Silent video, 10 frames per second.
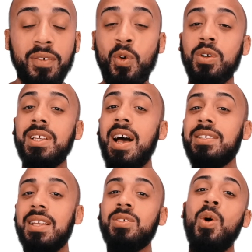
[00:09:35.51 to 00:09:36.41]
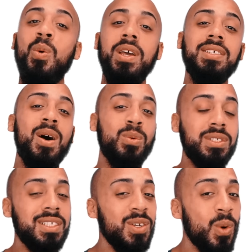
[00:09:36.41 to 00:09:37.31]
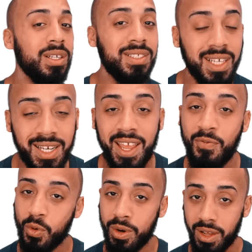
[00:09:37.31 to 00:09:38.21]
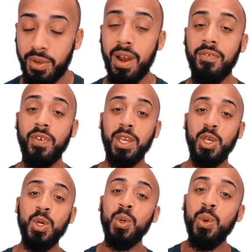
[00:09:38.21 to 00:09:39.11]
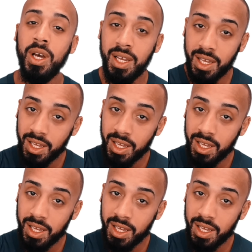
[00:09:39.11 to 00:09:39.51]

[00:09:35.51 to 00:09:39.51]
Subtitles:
And of course, guys, as always, I will see you on Sunday for another FAQ.